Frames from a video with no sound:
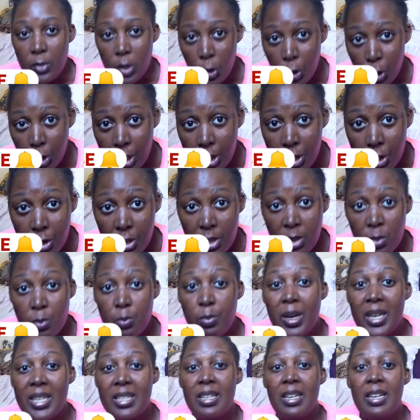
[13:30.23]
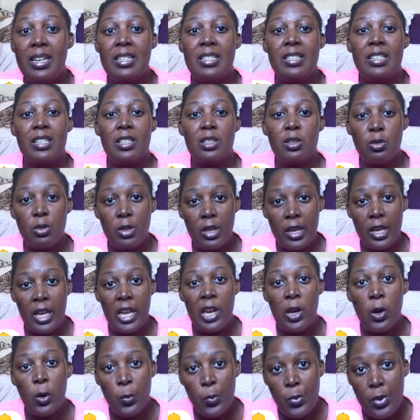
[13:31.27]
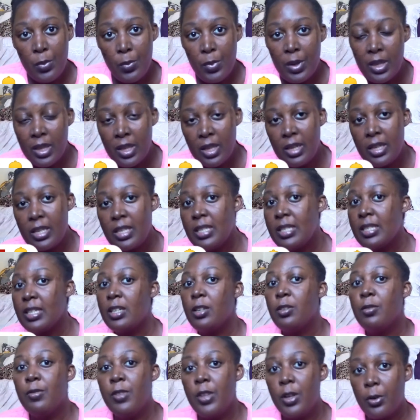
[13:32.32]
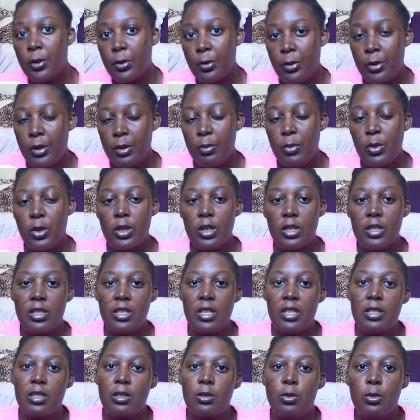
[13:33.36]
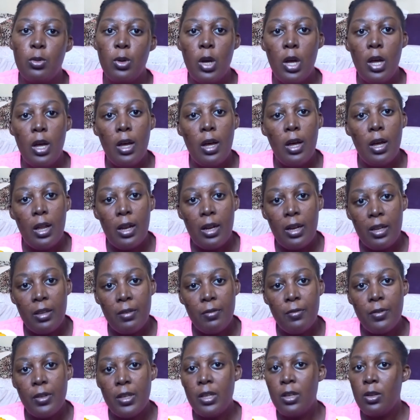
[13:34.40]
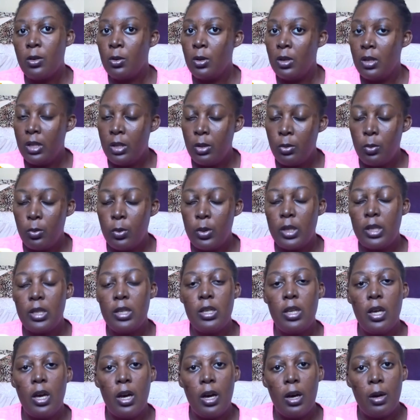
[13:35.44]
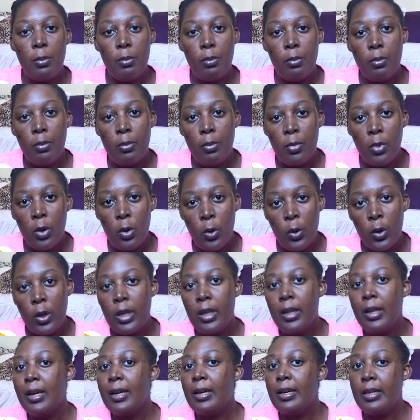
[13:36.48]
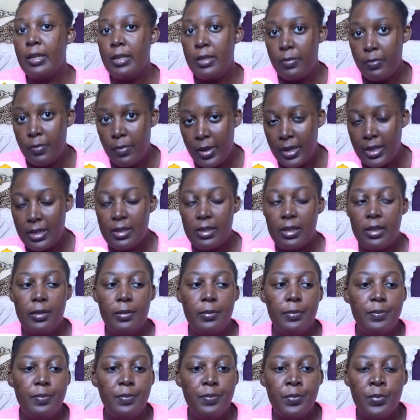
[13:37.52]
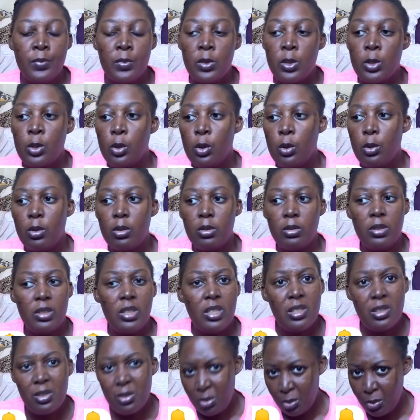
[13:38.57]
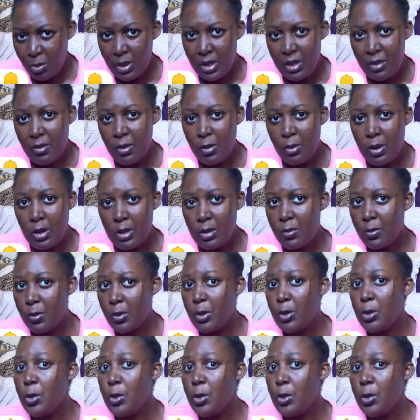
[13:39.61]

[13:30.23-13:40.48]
You can use butter and just do the L.O.B method. Instead of the cream, you can just do leave-in or liquid oil and butter. So just do whatever works for you.